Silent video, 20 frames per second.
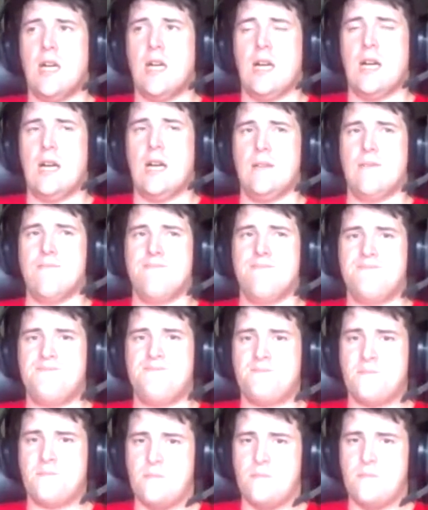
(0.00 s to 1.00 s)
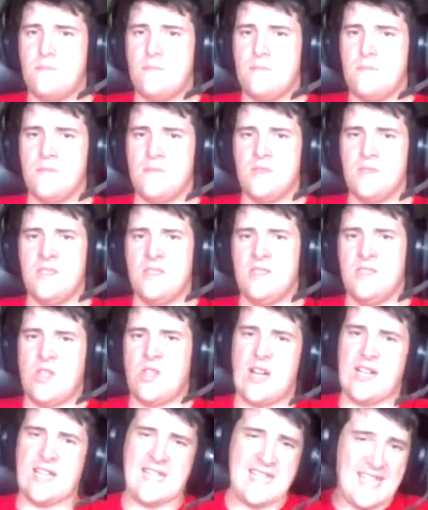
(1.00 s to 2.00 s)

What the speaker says: um, so I can